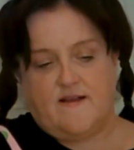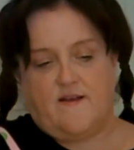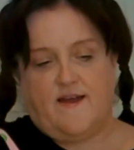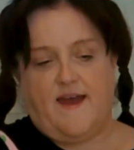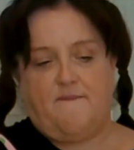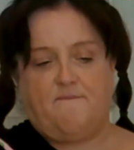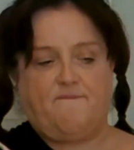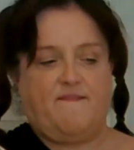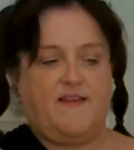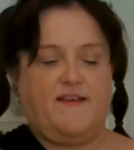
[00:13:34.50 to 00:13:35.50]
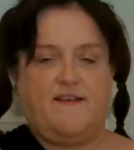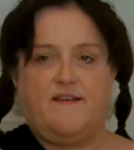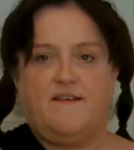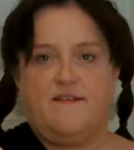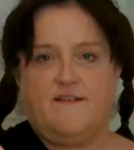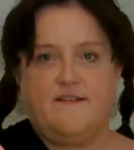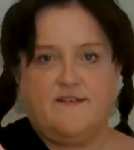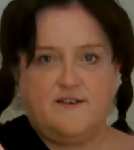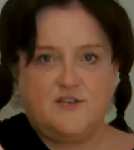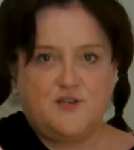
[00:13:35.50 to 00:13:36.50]
Okay.
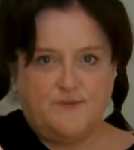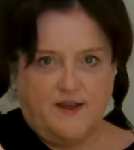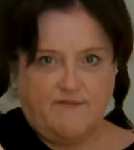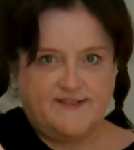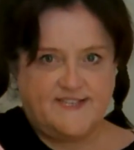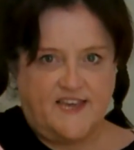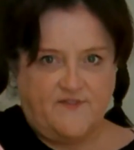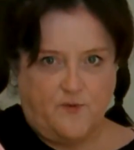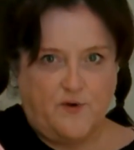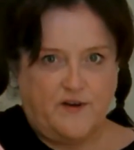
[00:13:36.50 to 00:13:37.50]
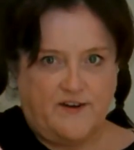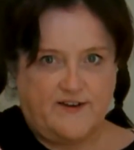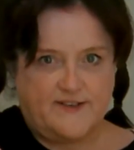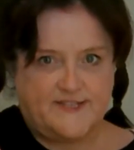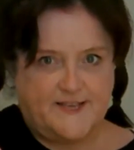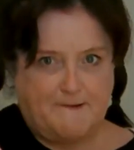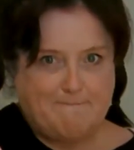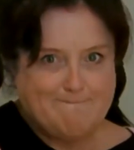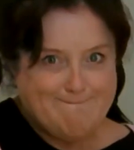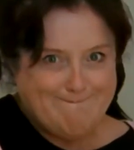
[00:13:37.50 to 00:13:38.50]
Should we go and see if it works?
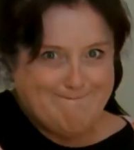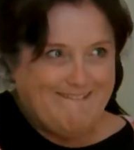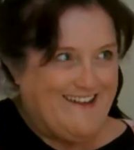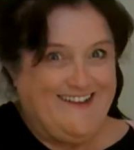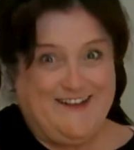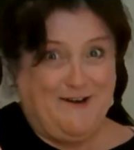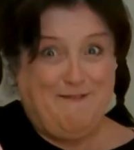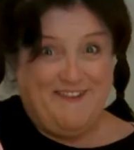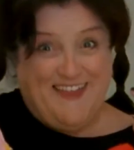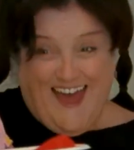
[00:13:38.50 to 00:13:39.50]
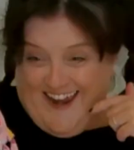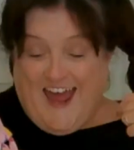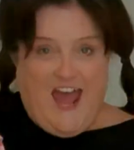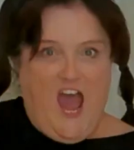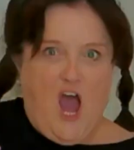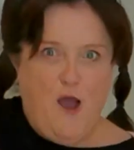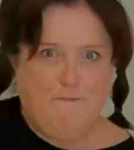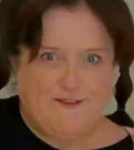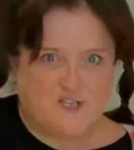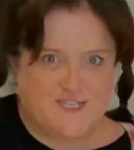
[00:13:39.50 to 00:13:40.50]
Come on then. I
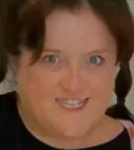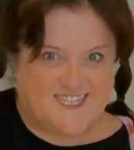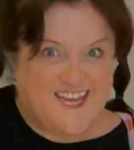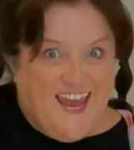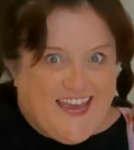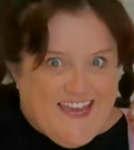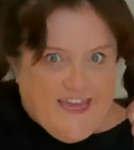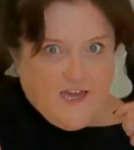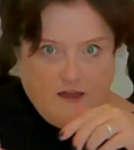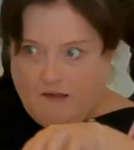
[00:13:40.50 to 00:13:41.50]
hope it doesn't sink.